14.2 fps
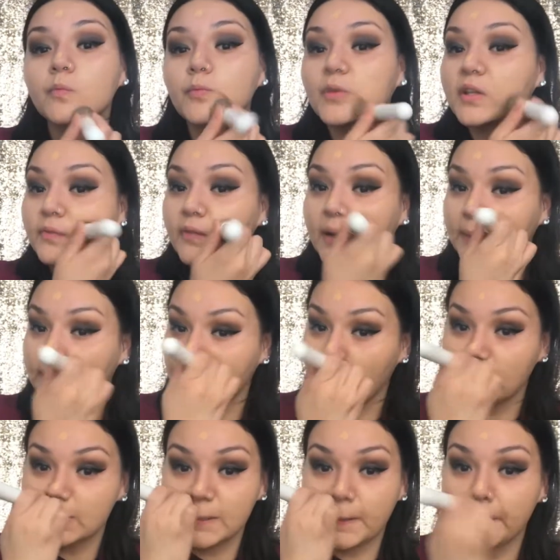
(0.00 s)
with
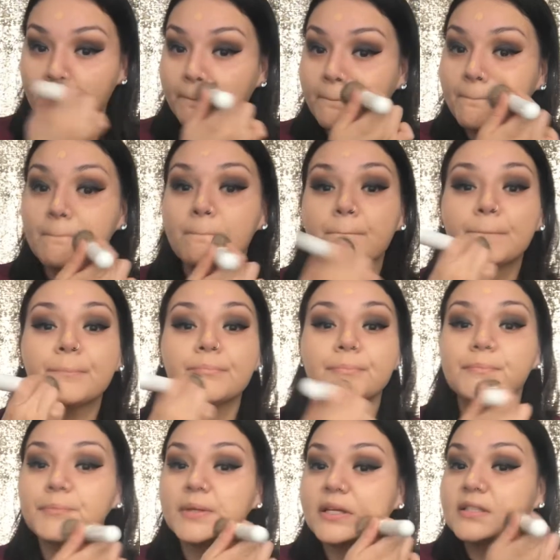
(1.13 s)
foundation
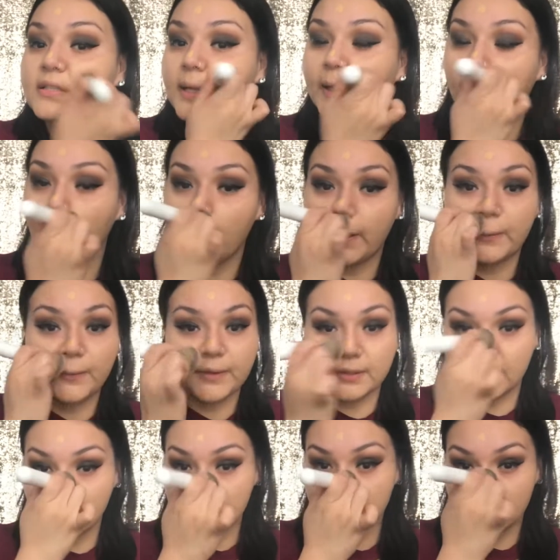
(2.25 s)
because I go in with
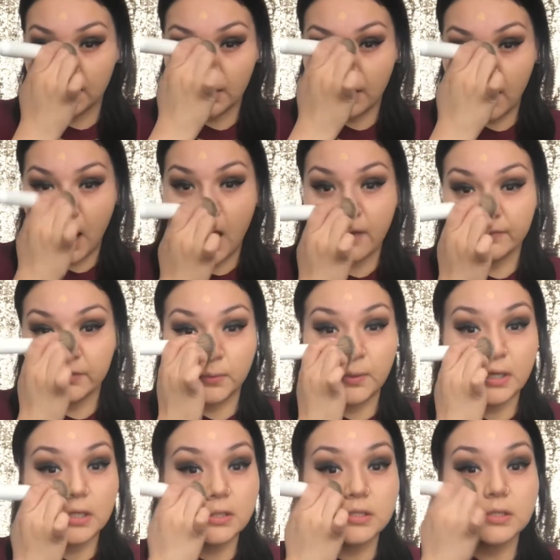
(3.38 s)
concealer
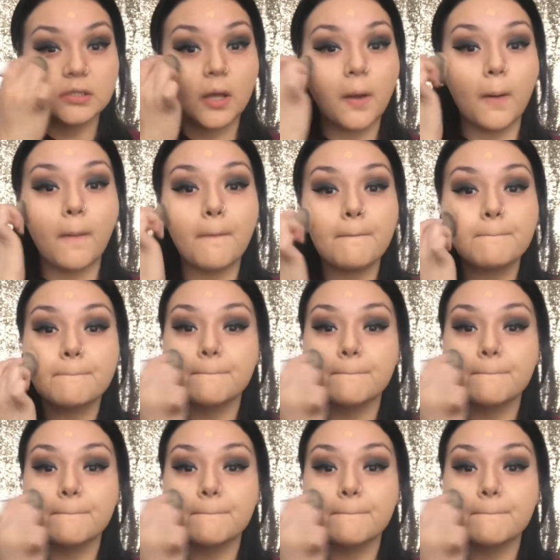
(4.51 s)
afterwards, so